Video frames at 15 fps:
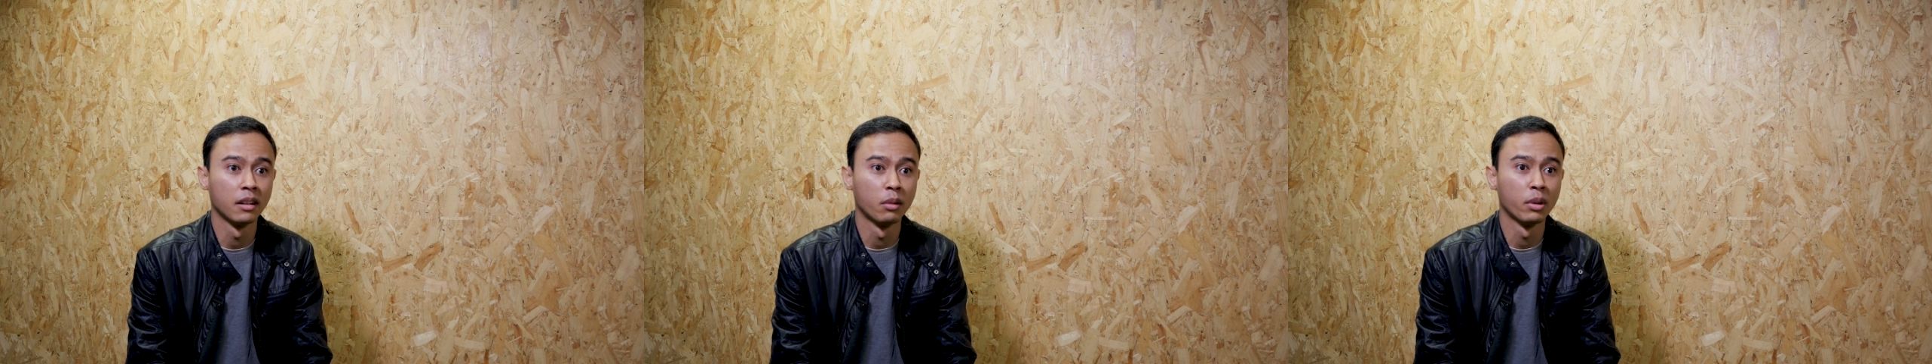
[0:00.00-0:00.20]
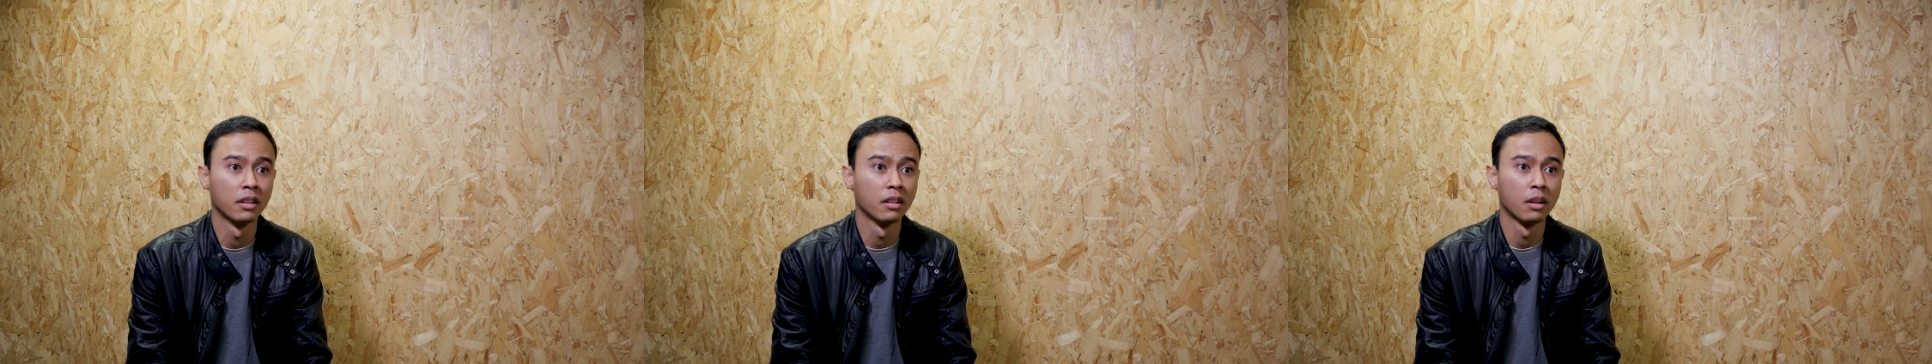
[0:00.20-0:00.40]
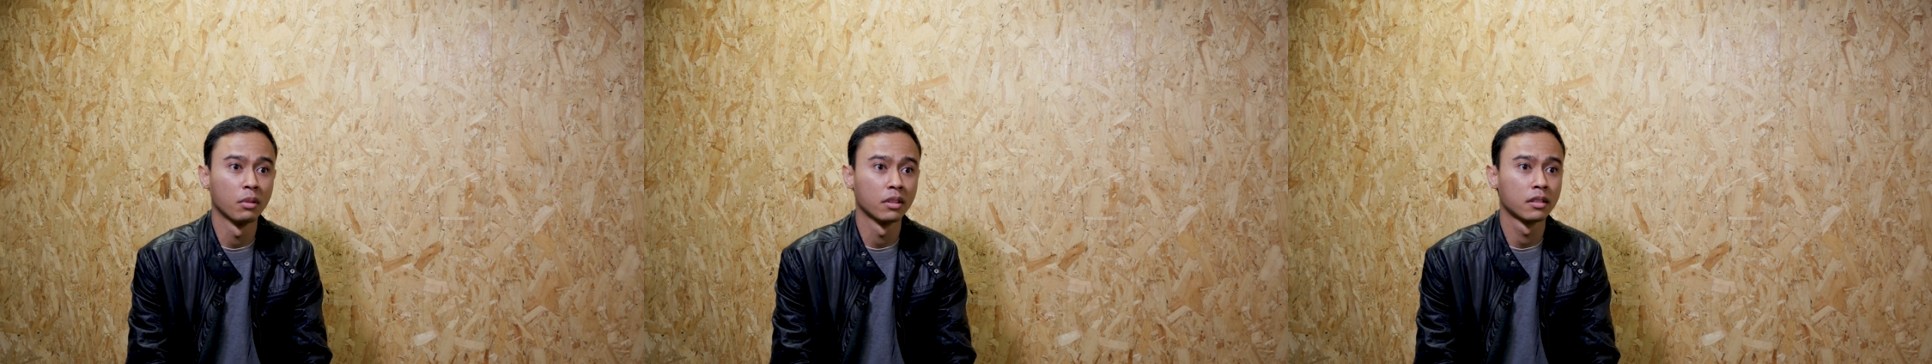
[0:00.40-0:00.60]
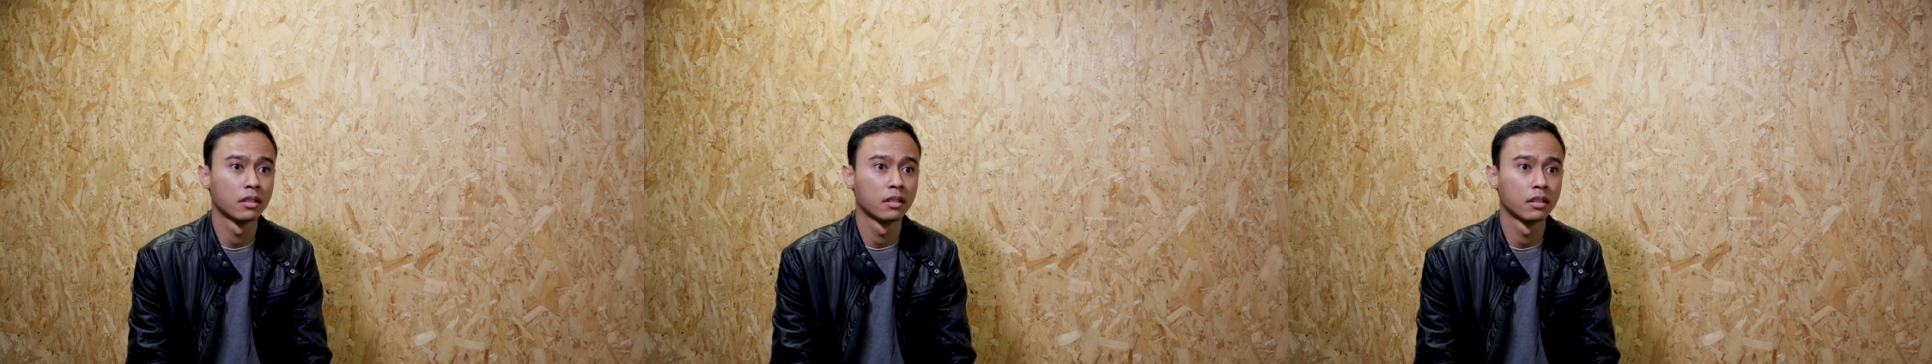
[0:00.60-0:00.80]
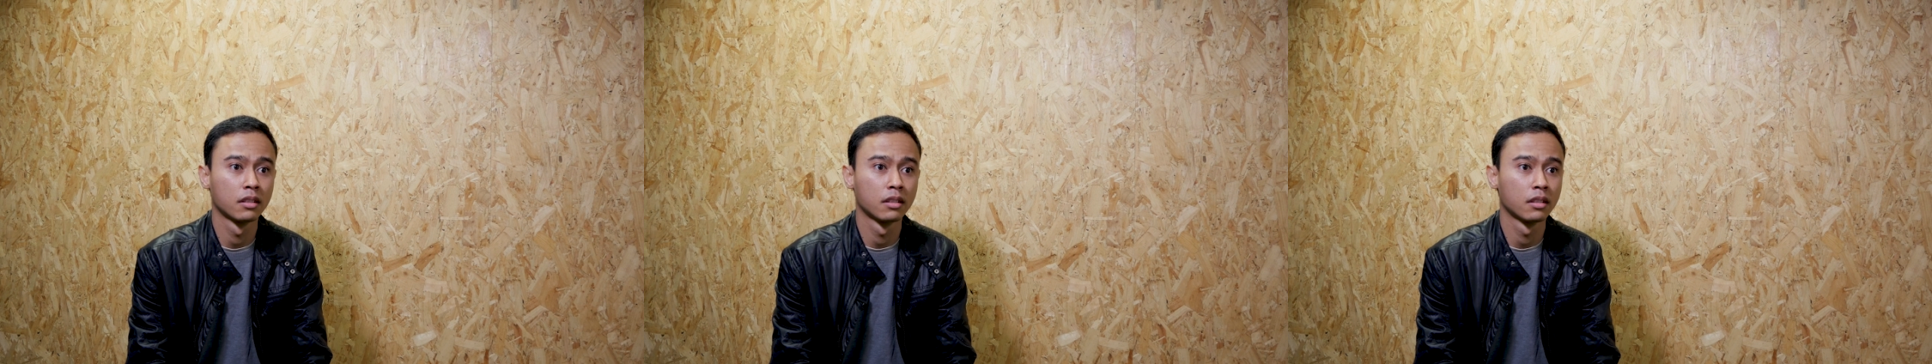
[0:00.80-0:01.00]
I, went, I
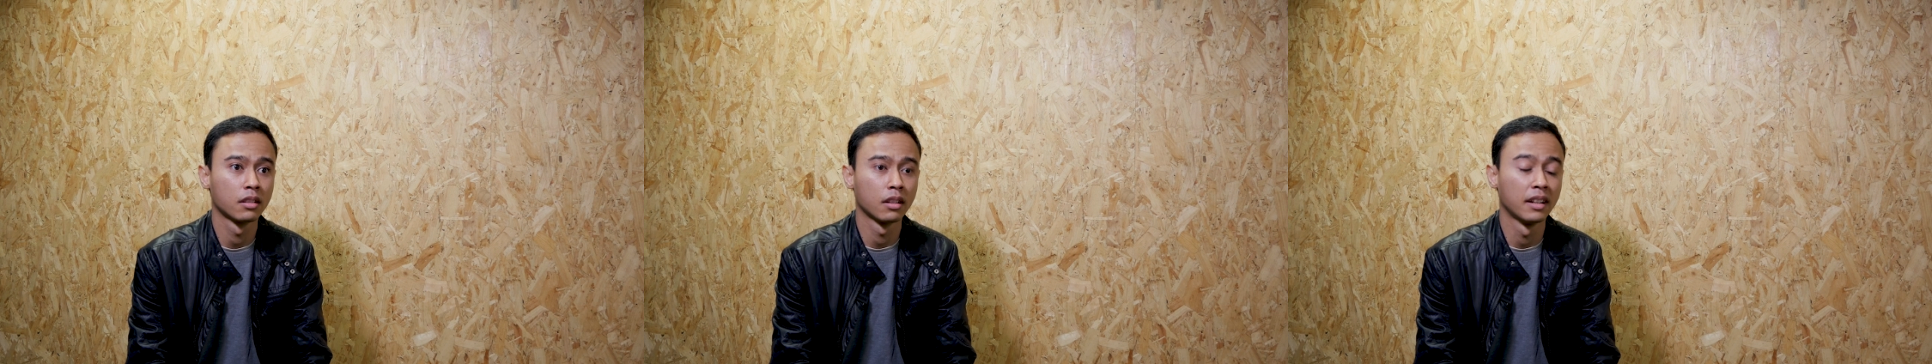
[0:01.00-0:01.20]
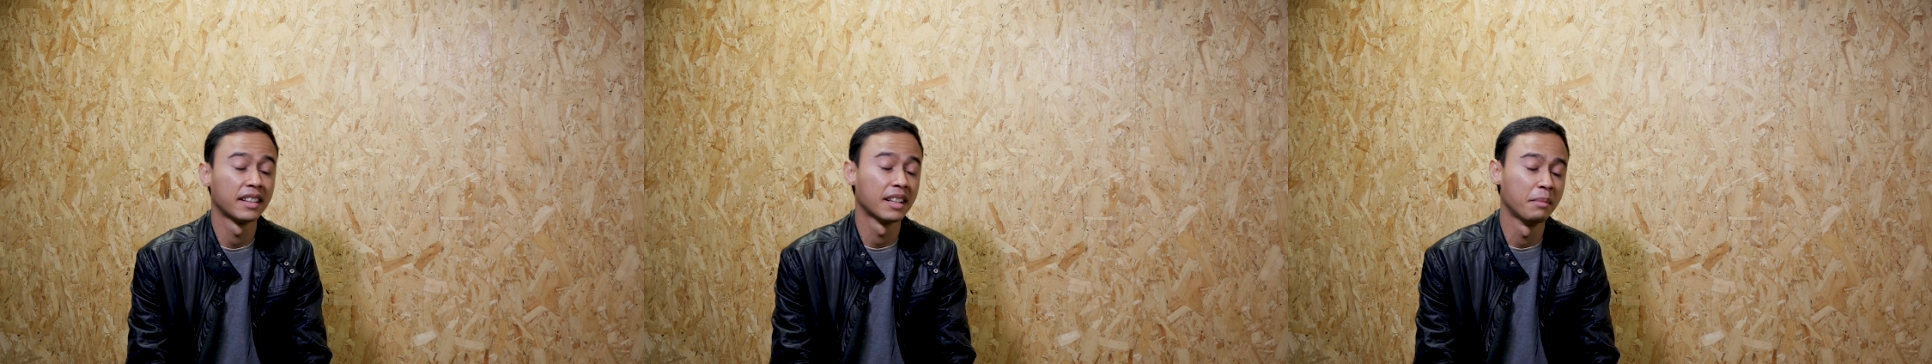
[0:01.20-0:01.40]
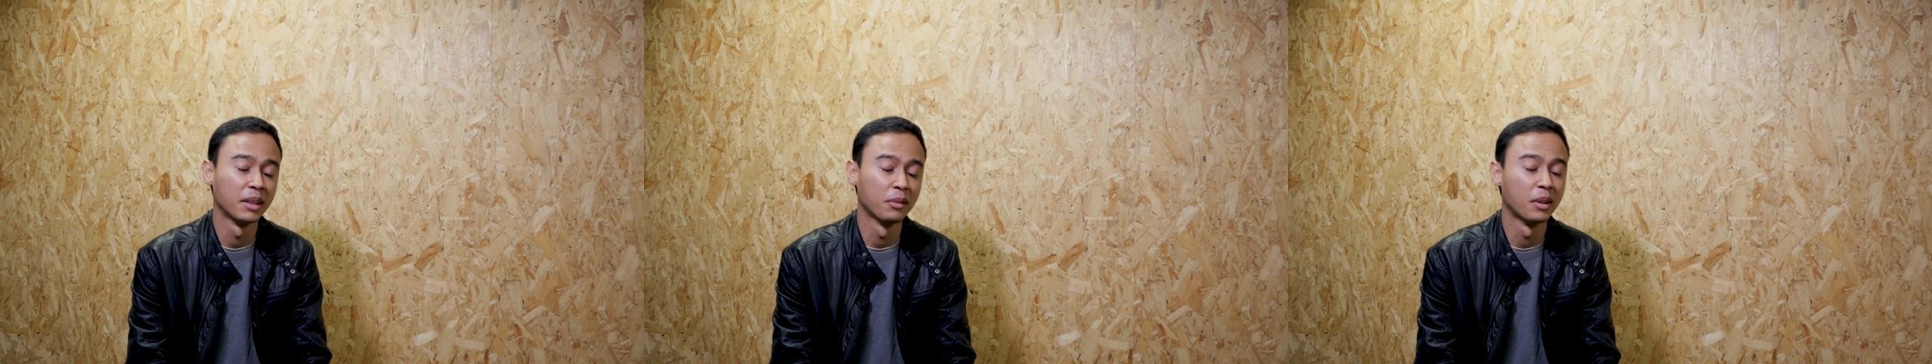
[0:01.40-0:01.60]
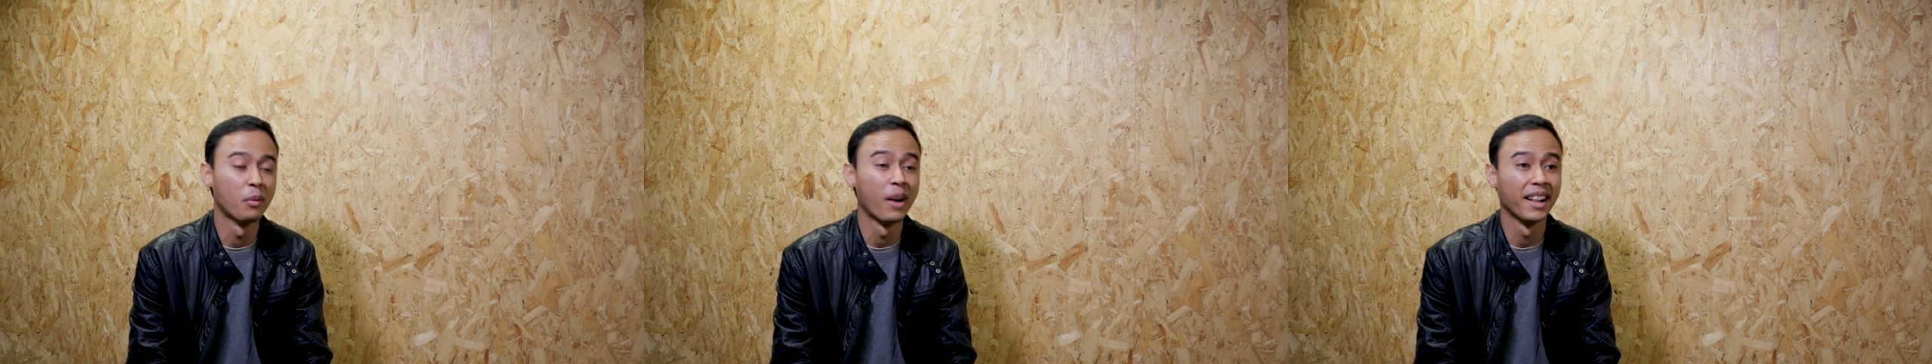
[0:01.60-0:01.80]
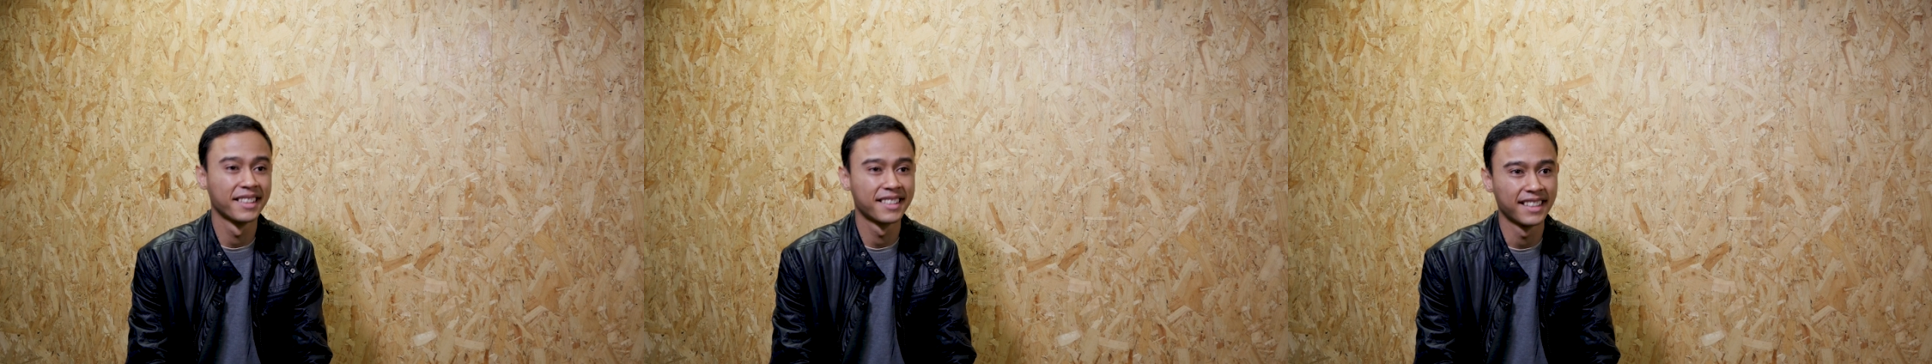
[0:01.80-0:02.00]
was a little bit on the
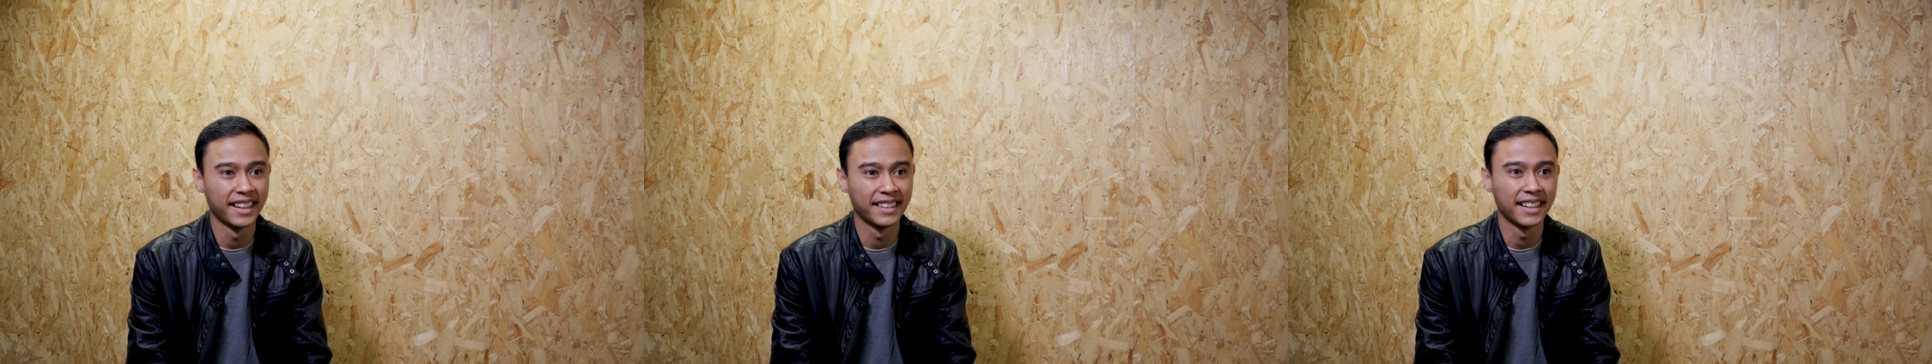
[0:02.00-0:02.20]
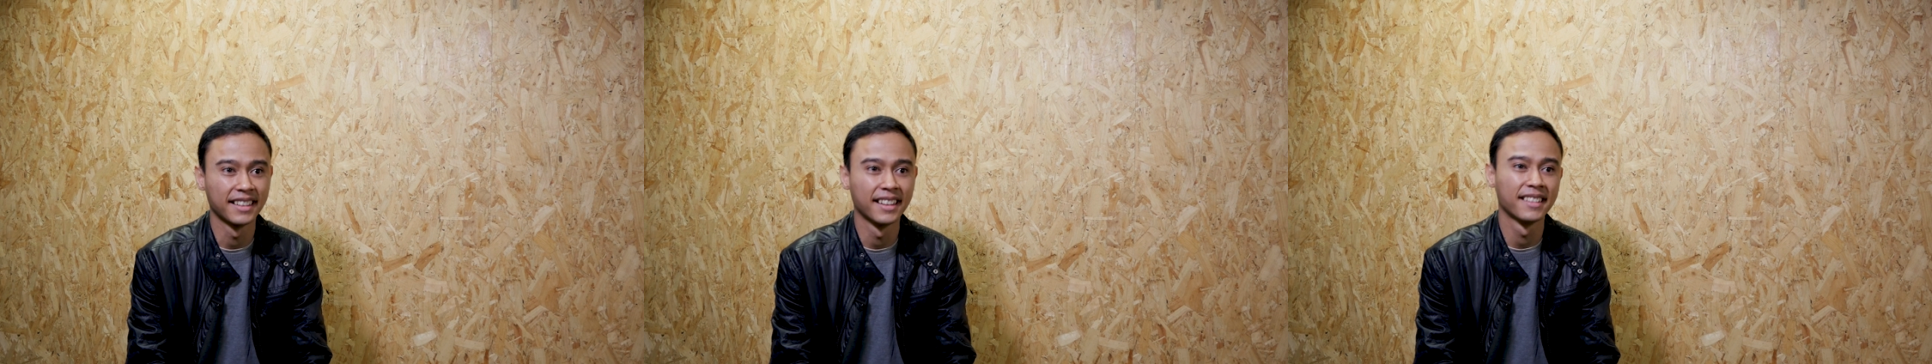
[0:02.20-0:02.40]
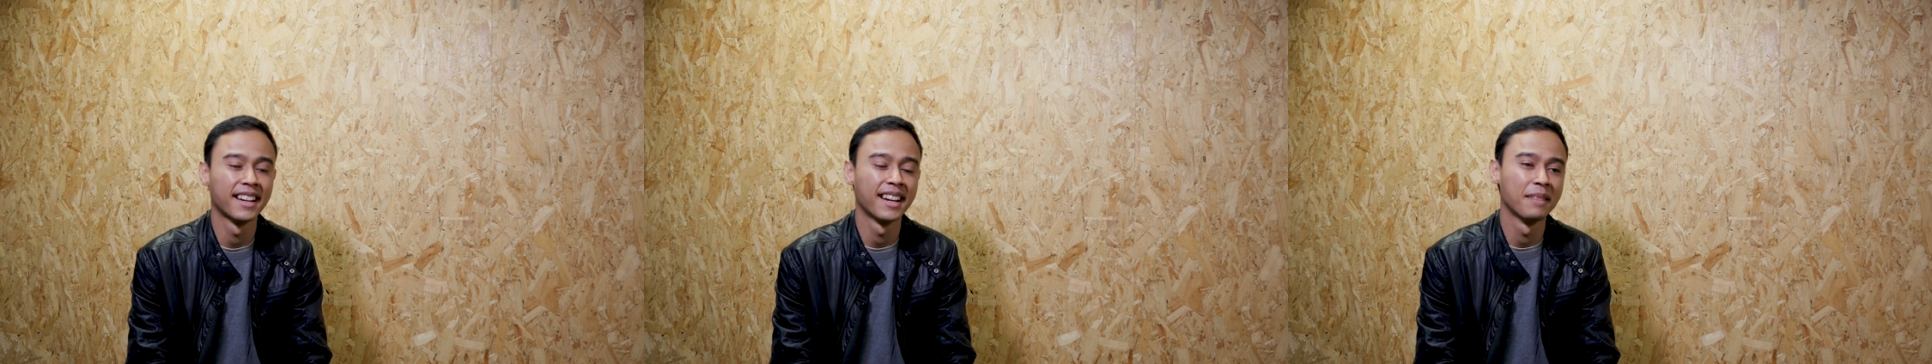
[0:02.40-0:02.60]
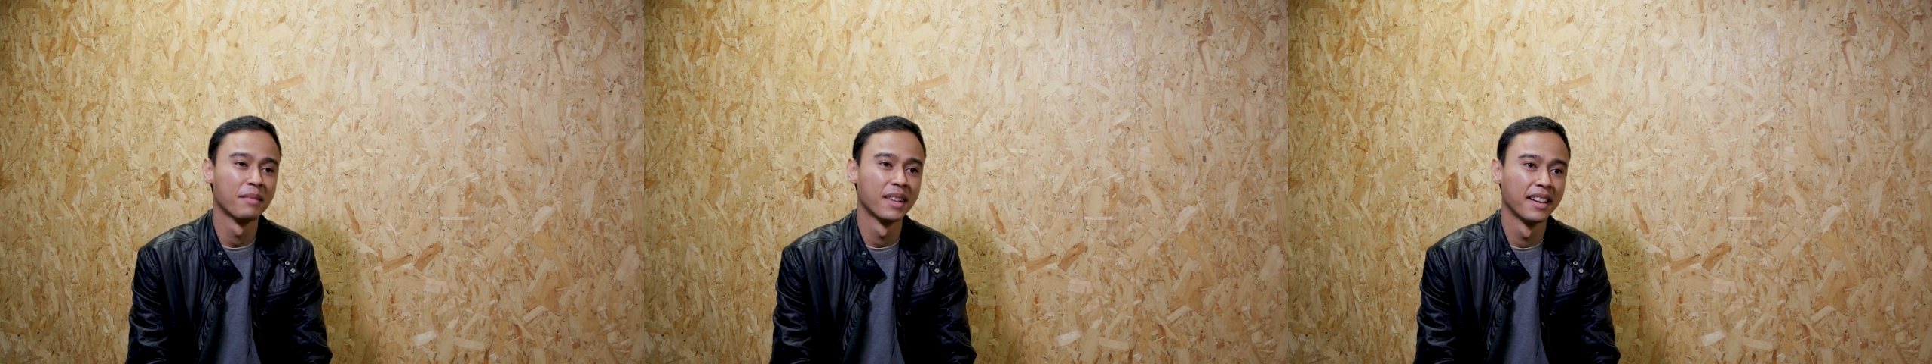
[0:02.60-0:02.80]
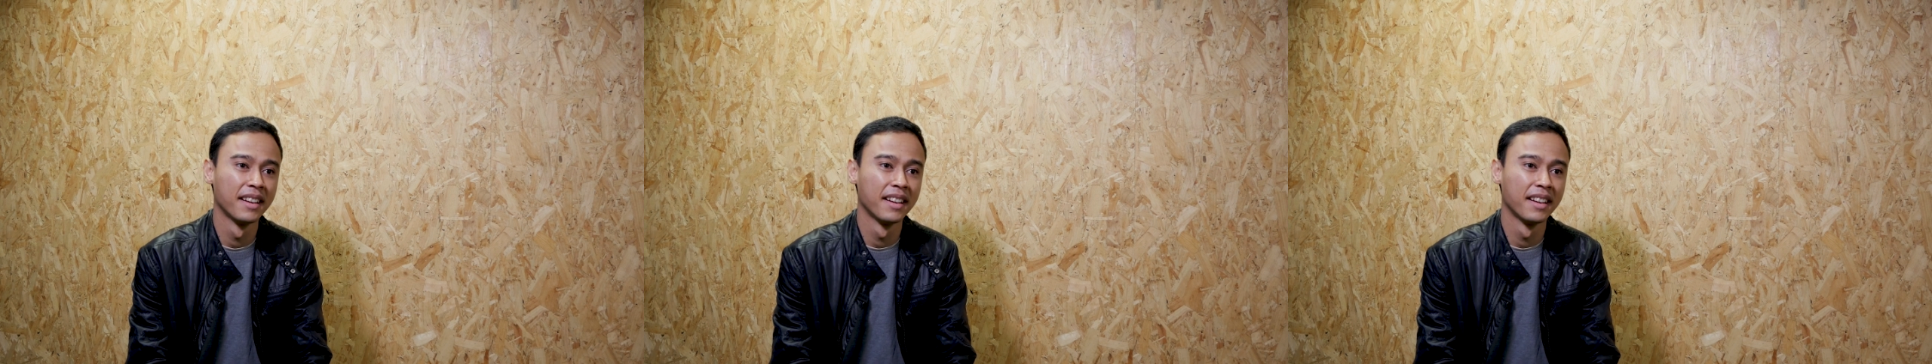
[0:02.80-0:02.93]
wild side at the time.